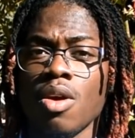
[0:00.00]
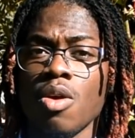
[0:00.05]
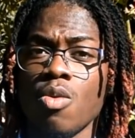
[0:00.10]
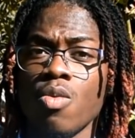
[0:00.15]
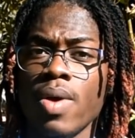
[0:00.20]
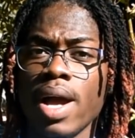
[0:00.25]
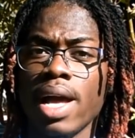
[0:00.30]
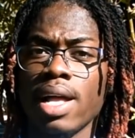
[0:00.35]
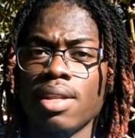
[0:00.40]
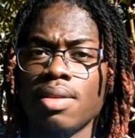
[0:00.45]

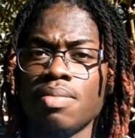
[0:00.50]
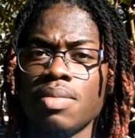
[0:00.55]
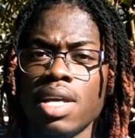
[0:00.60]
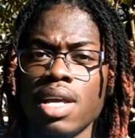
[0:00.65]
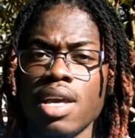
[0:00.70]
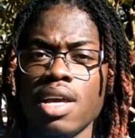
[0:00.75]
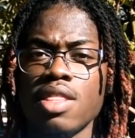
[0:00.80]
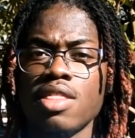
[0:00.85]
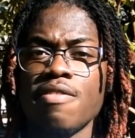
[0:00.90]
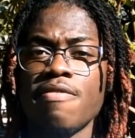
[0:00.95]
Well,
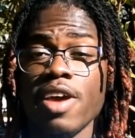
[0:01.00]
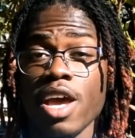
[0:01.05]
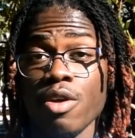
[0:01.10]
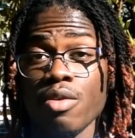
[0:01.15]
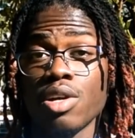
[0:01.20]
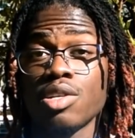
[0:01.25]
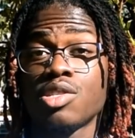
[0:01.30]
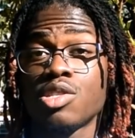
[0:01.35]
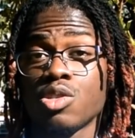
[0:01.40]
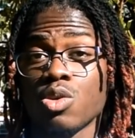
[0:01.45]
the
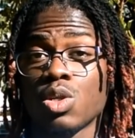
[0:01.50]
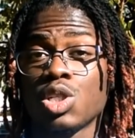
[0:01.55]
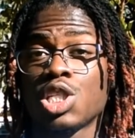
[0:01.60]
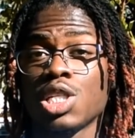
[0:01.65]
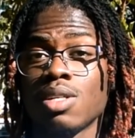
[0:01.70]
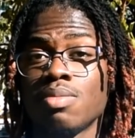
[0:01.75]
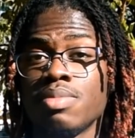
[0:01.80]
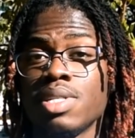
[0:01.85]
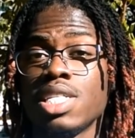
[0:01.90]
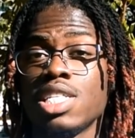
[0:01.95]
various
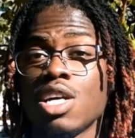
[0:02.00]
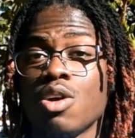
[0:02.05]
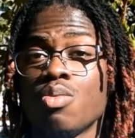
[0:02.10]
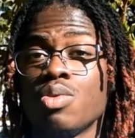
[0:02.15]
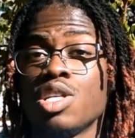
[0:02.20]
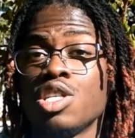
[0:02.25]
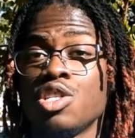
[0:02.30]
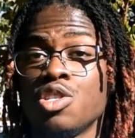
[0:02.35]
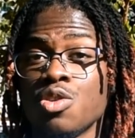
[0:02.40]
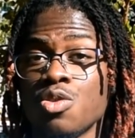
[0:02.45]
social media
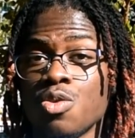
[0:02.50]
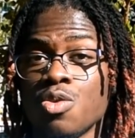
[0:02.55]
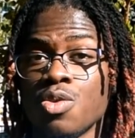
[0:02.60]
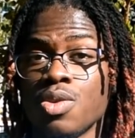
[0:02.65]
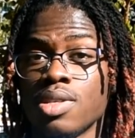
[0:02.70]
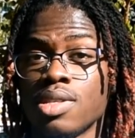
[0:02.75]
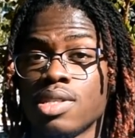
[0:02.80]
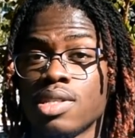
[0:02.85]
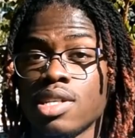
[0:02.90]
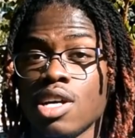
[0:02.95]
we
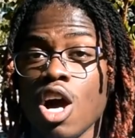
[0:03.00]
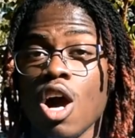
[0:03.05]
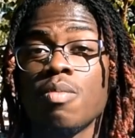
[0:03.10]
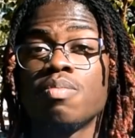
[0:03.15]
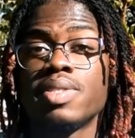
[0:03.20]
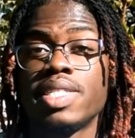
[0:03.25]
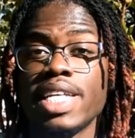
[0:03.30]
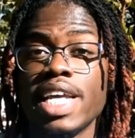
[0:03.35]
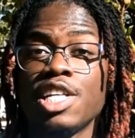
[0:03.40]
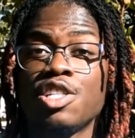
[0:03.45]
use
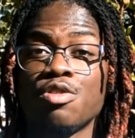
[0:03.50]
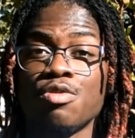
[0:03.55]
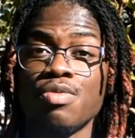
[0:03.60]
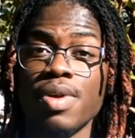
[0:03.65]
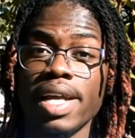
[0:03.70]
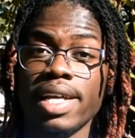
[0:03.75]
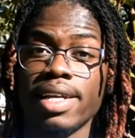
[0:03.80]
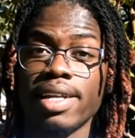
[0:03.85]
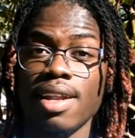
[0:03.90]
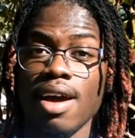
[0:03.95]
update
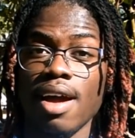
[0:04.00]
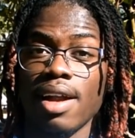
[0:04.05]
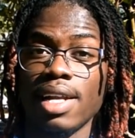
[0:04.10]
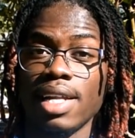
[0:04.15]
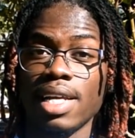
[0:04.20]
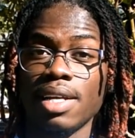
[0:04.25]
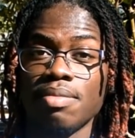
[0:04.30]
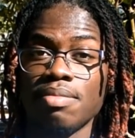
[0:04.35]
regularly,